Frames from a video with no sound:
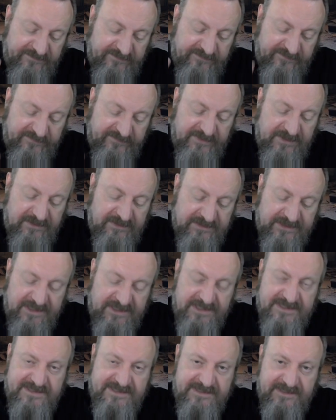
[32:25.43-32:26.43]
field
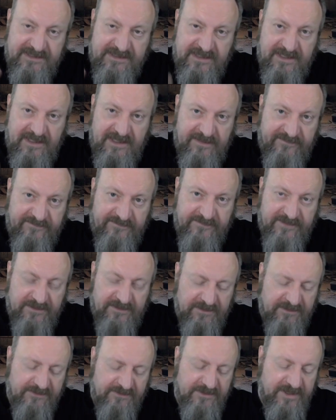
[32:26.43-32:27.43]
tested a
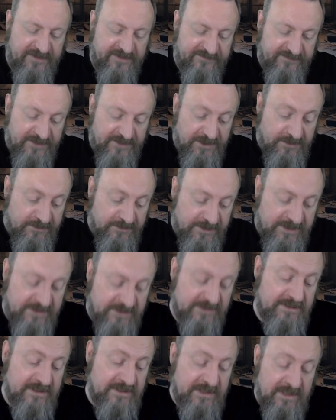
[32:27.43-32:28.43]
fieldcraft
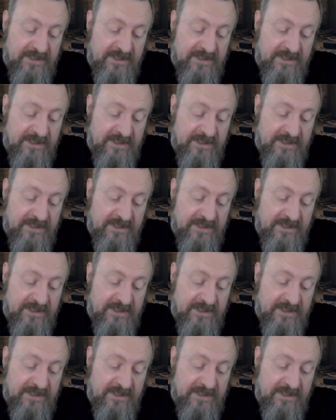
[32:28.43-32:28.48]
unit.